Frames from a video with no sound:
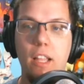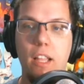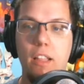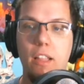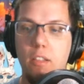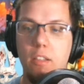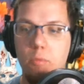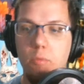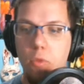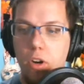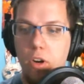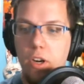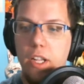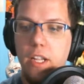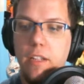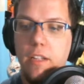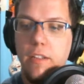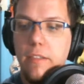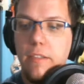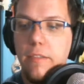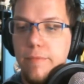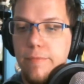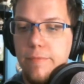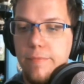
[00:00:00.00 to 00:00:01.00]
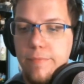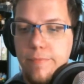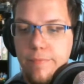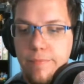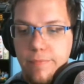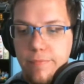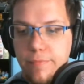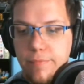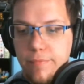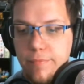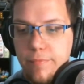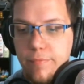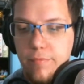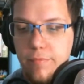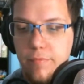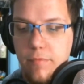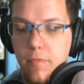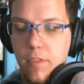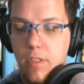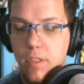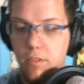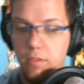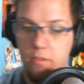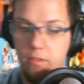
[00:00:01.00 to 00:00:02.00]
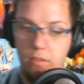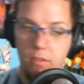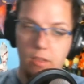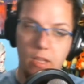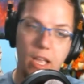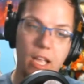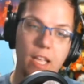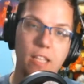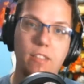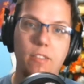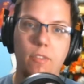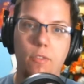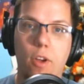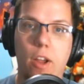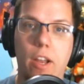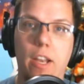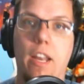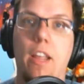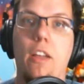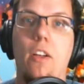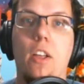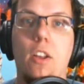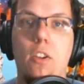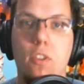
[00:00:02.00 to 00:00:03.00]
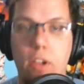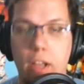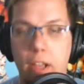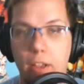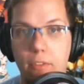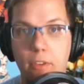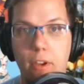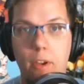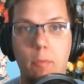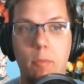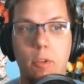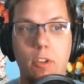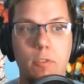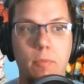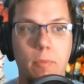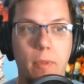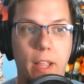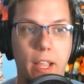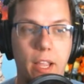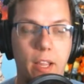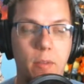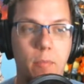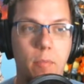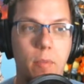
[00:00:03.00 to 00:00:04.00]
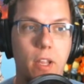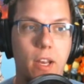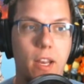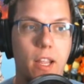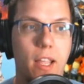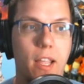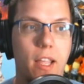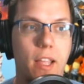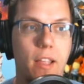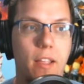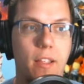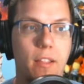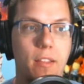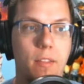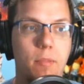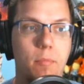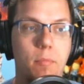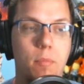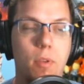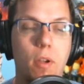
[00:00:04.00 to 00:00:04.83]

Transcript: Uh, this morning, as of right now, I don't have very much planned, but uh,